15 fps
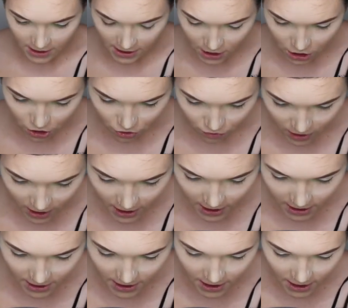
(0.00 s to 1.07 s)

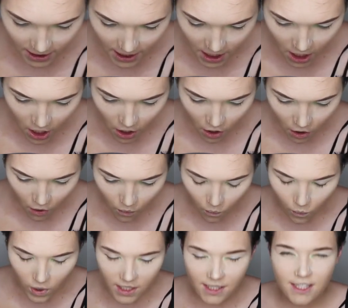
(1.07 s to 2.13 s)
District,
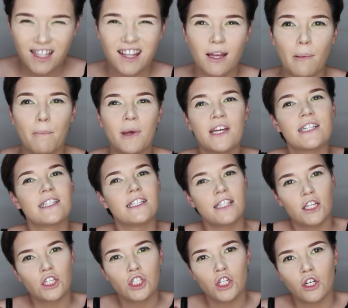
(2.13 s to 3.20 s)
was the
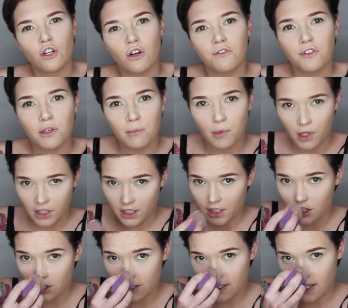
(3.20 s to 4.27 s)
position of her body.
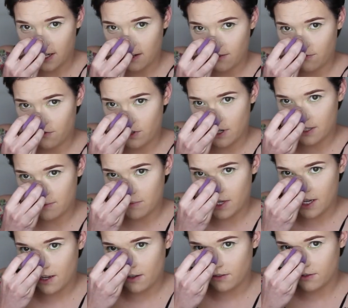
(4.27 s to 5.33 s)
Just like it freaked me
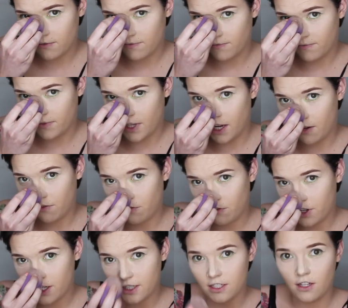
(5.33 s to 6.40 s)
out, it
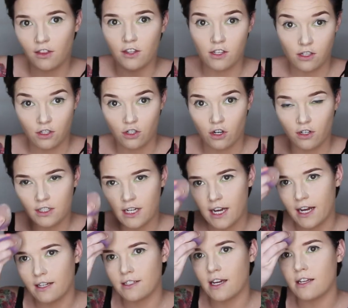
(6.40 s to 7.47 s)
freaked this doctor
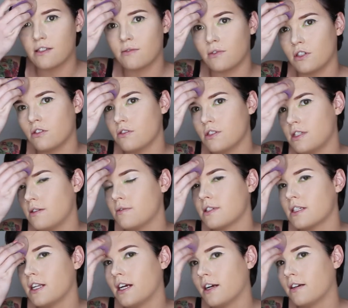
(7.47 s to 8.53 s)
out as well, because he
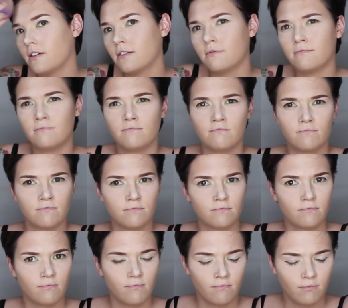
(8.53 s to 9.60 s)
was like,
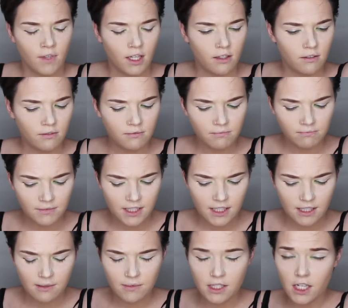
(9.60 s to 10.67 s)
hmm,
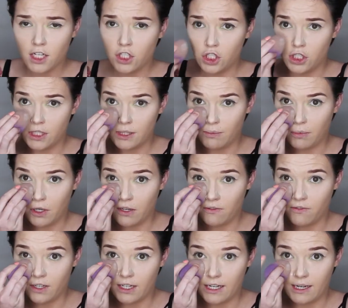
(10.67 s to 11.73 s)
seems like she's
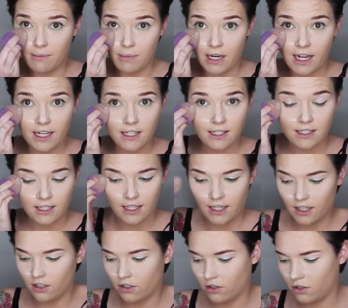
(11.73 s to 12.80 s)
perfectly placed
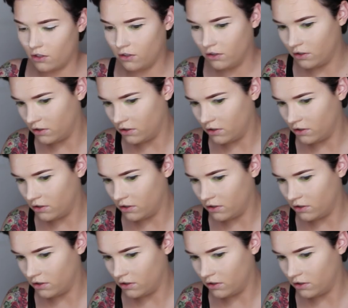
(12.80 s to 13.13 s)
here, you know.